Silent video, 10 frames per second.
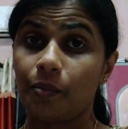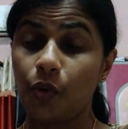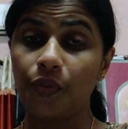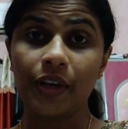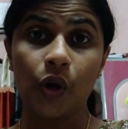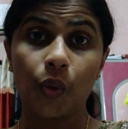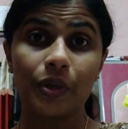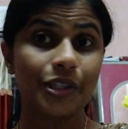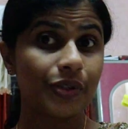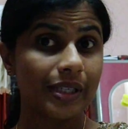Moving
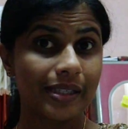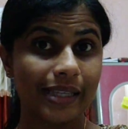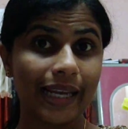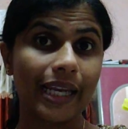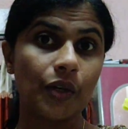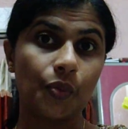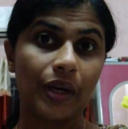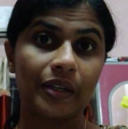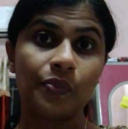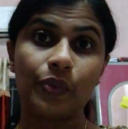over to the second
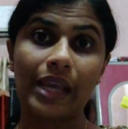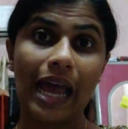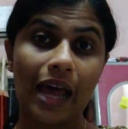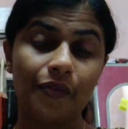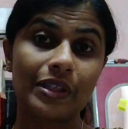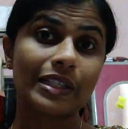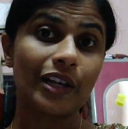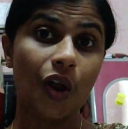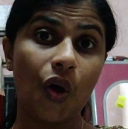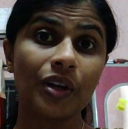one we have is
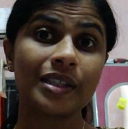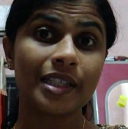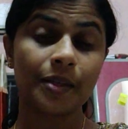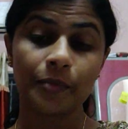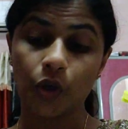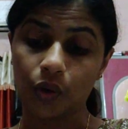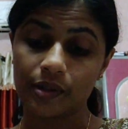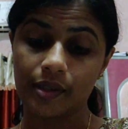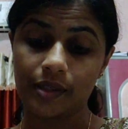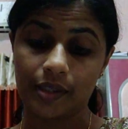long-term
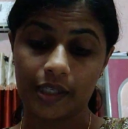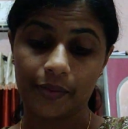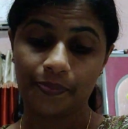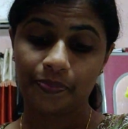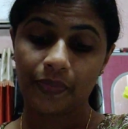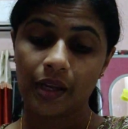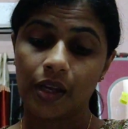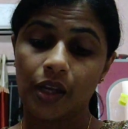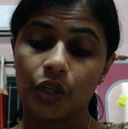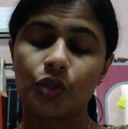toxicity.
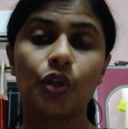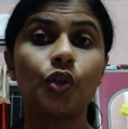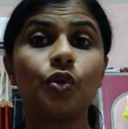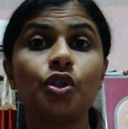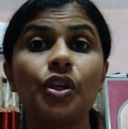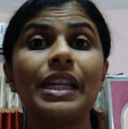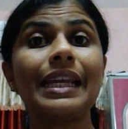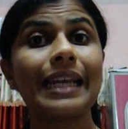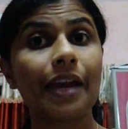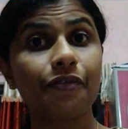So usually
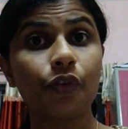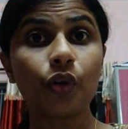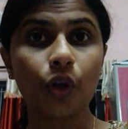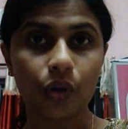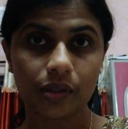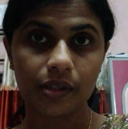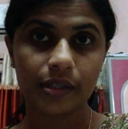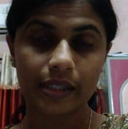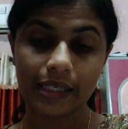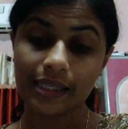
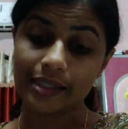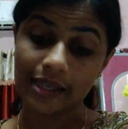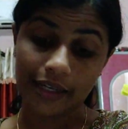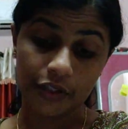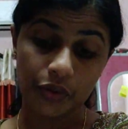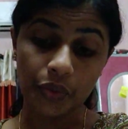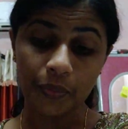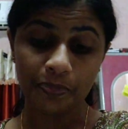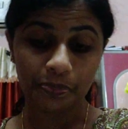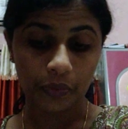nephrotoxicity is said to
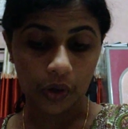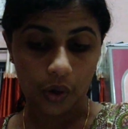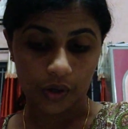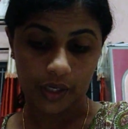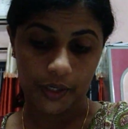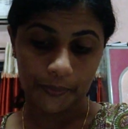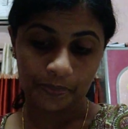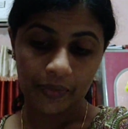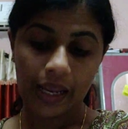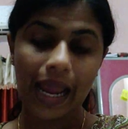occur,
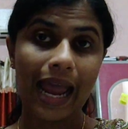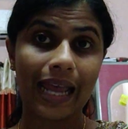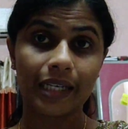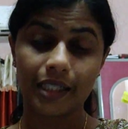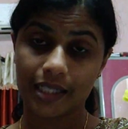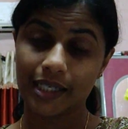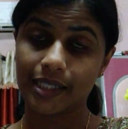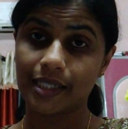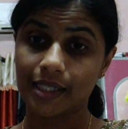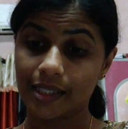and
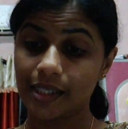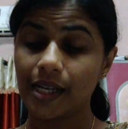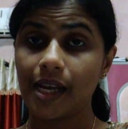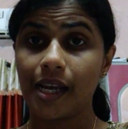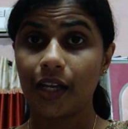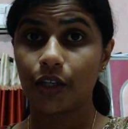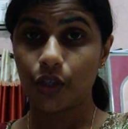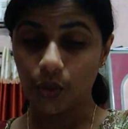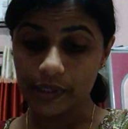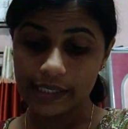it is
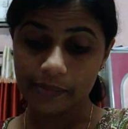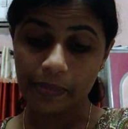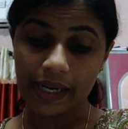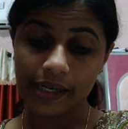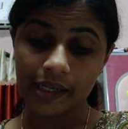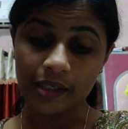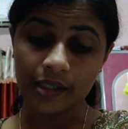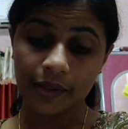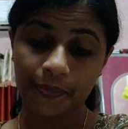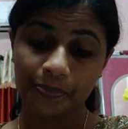dose dependent,